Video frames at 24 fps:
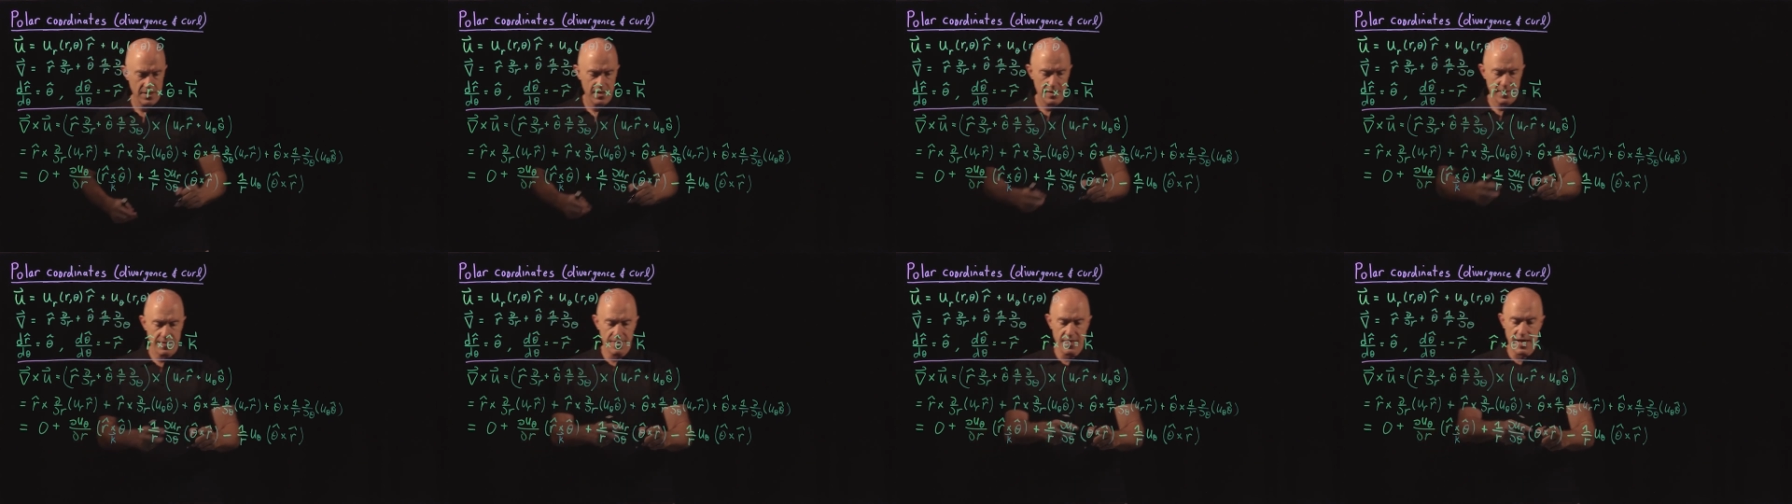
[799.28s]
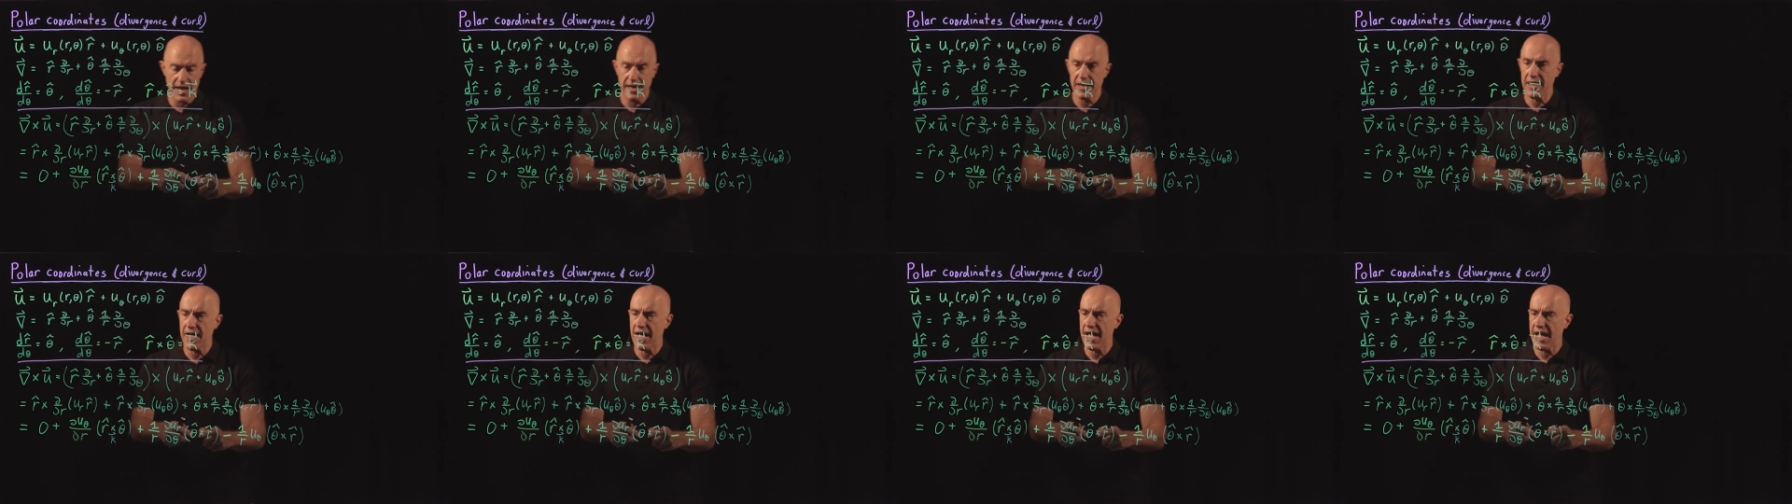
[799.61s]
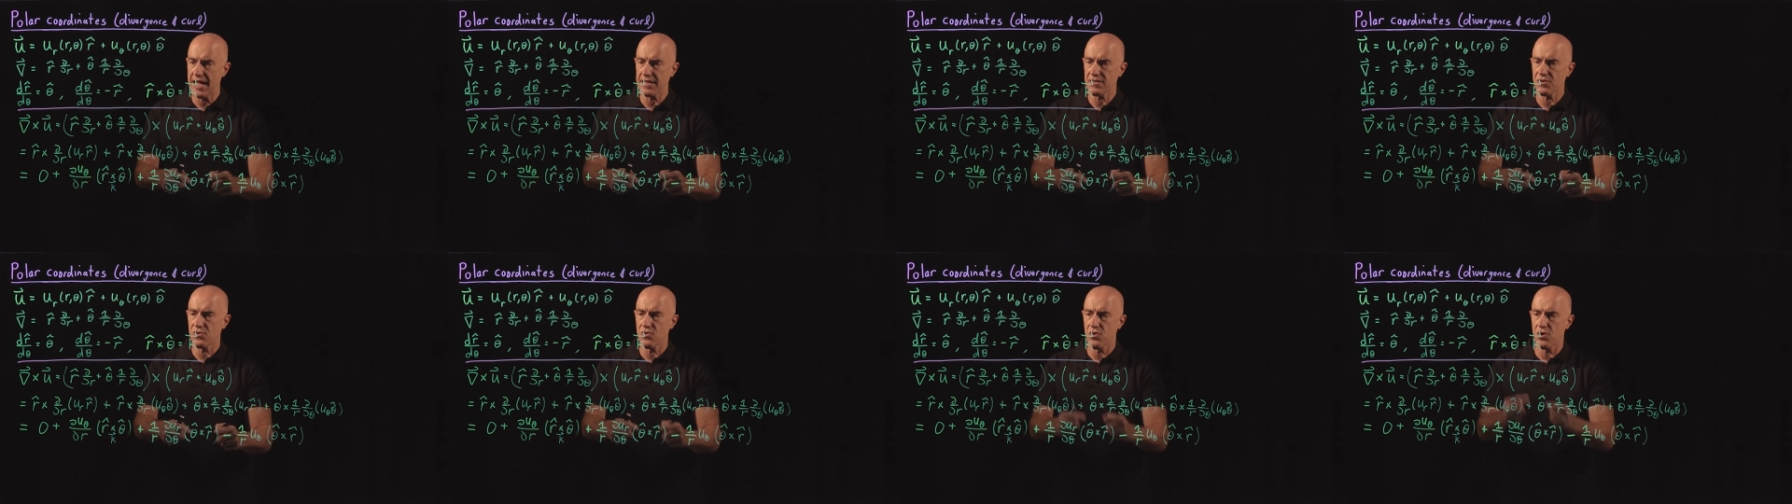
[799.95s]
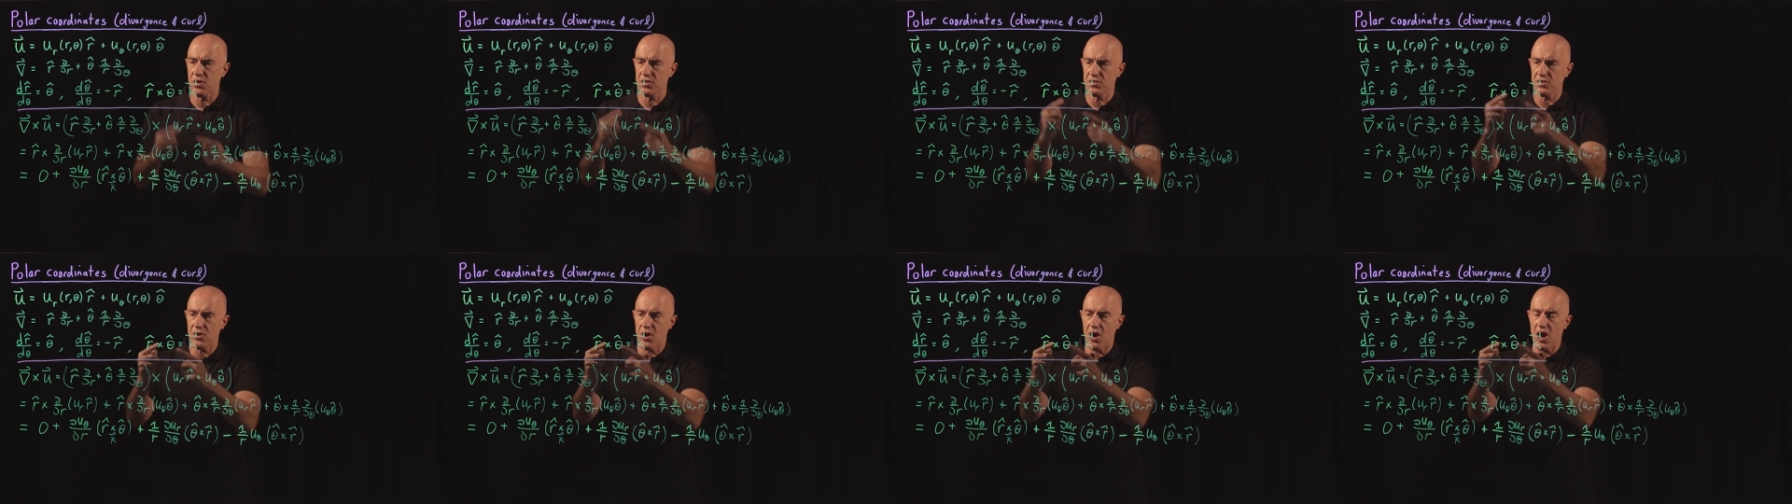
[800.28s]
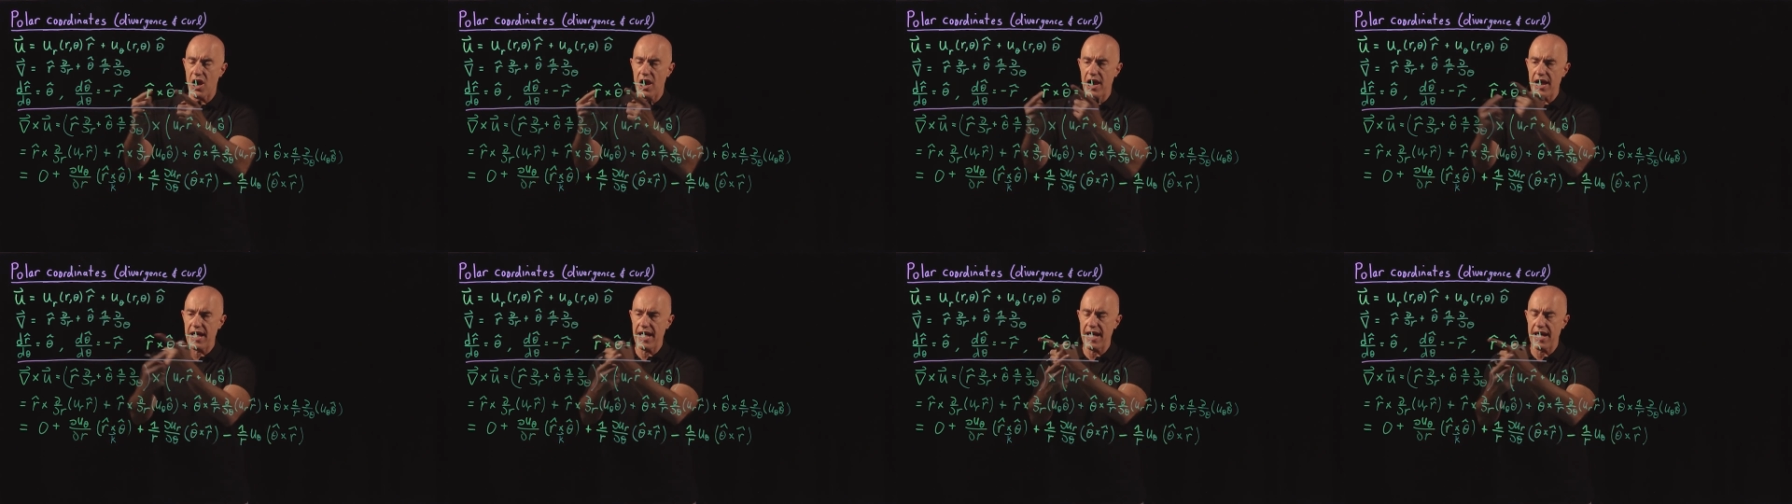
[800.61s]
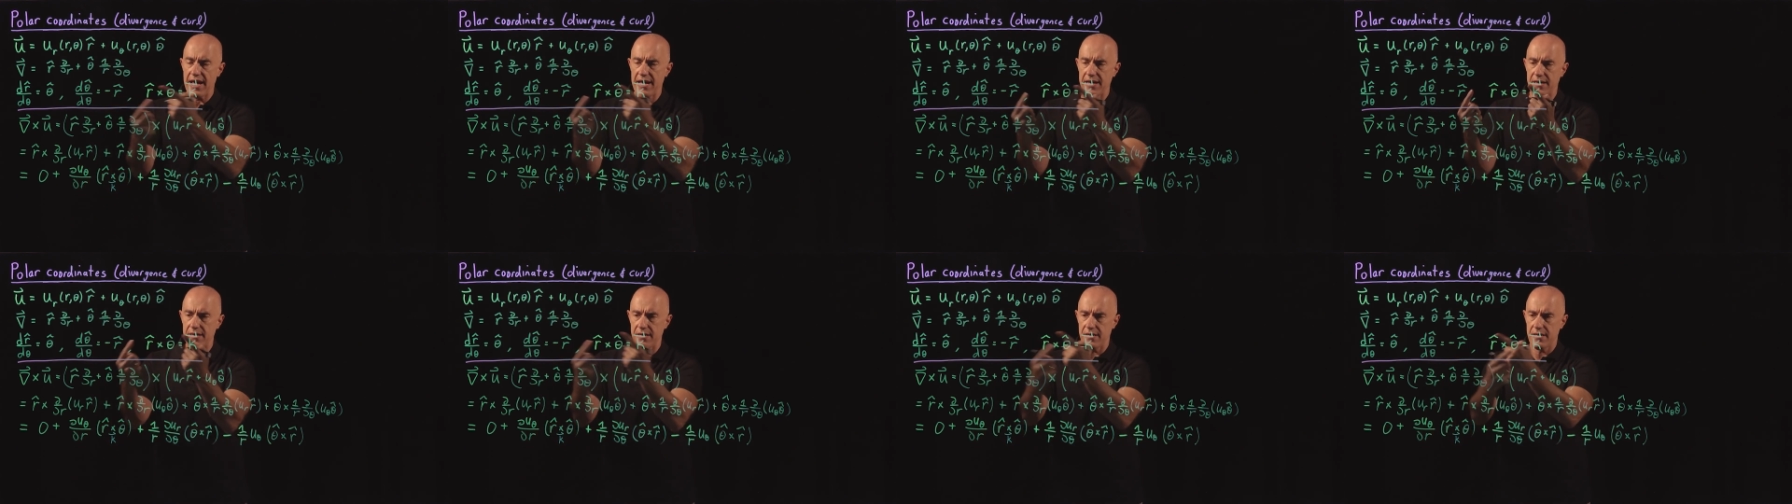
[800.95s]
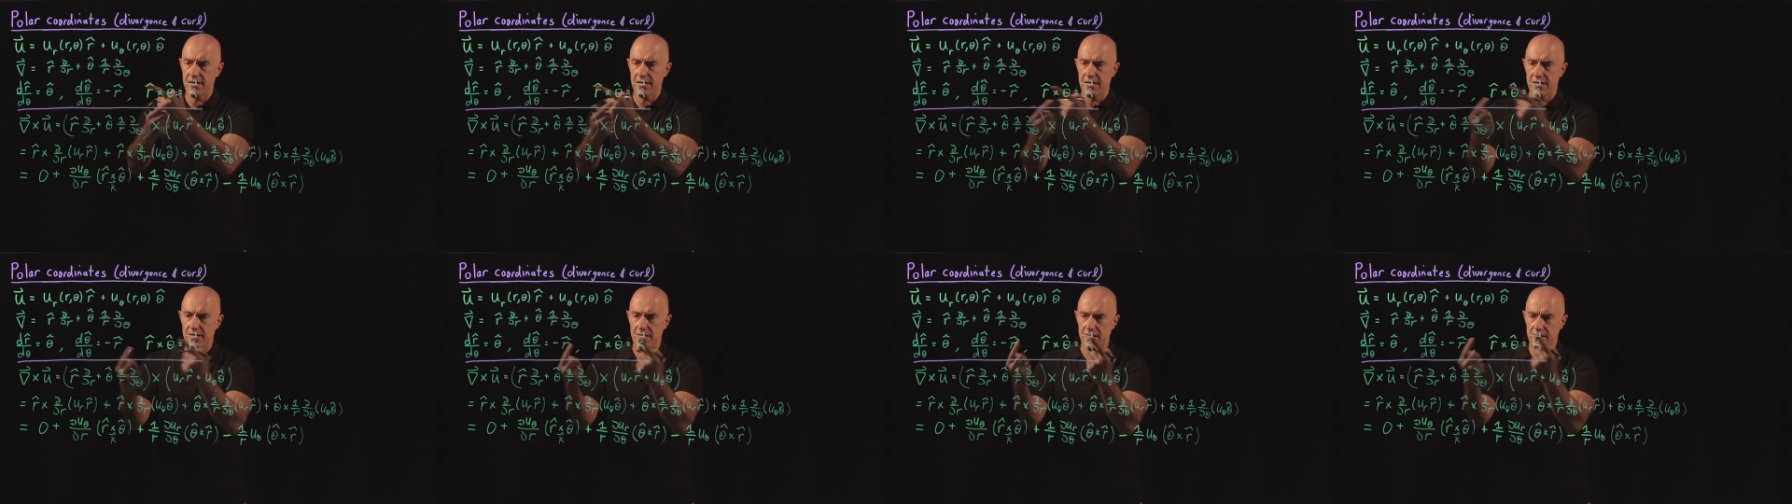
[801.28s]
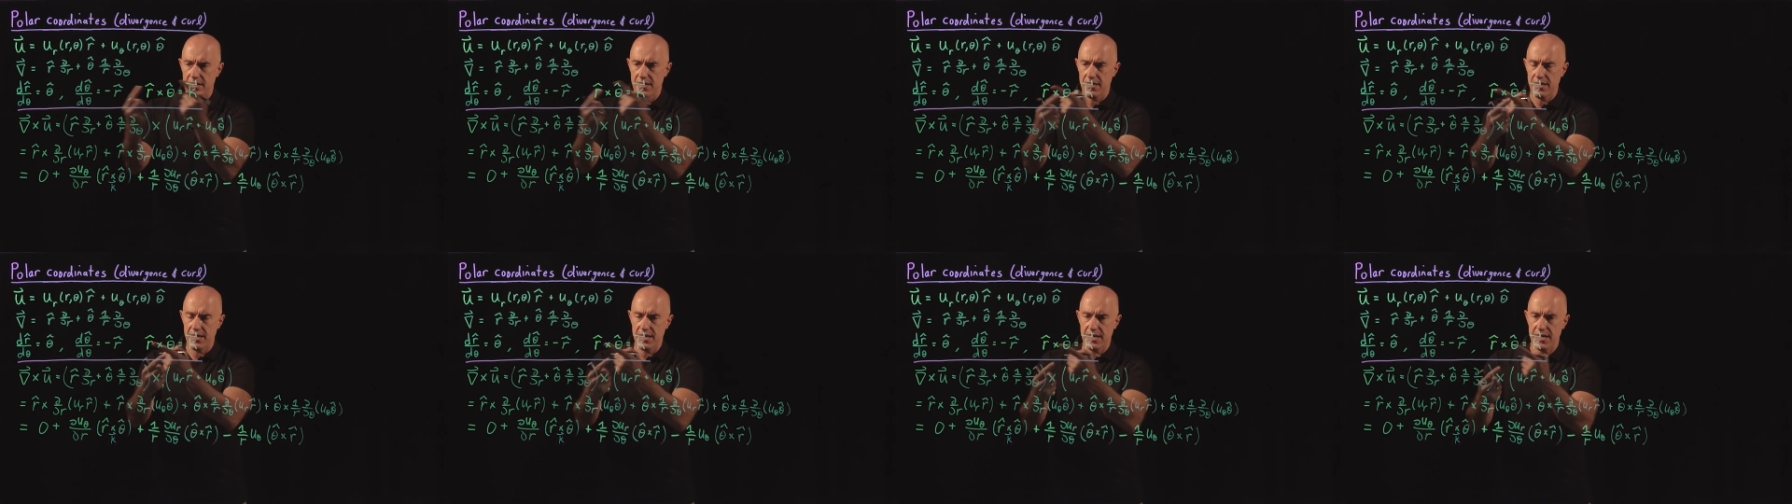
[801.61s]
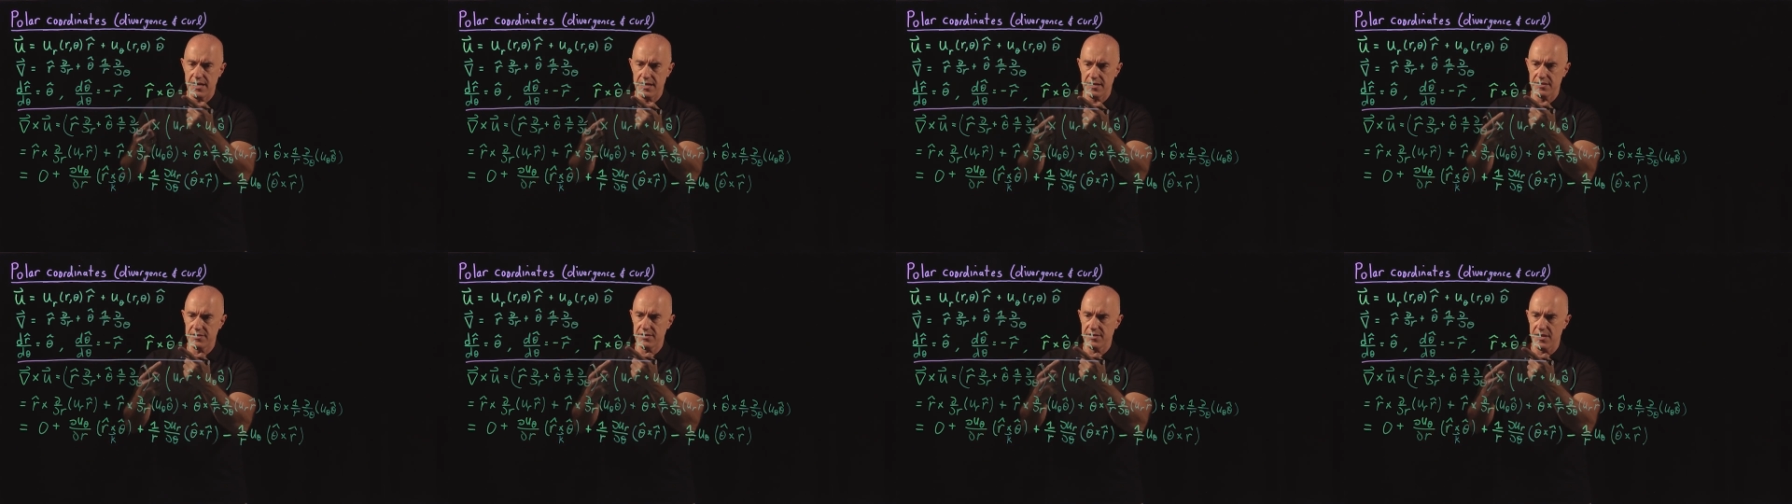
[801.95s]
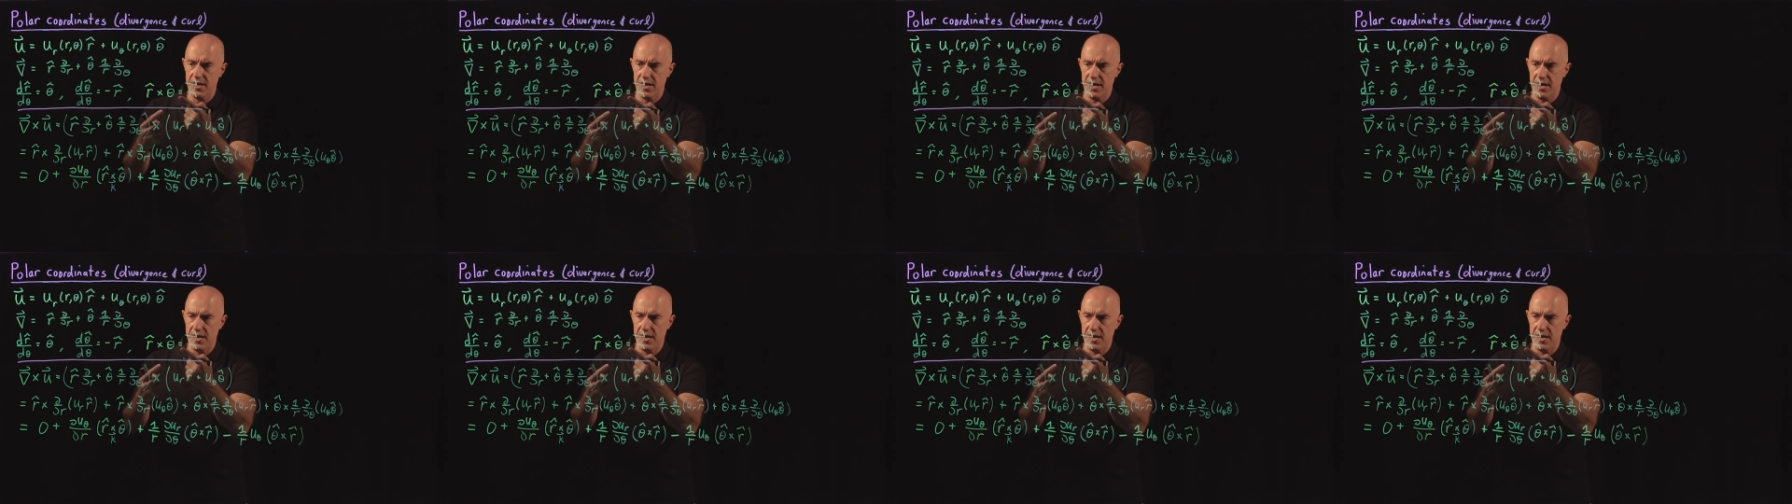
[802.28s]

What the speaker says: Theta hat cross r hat is,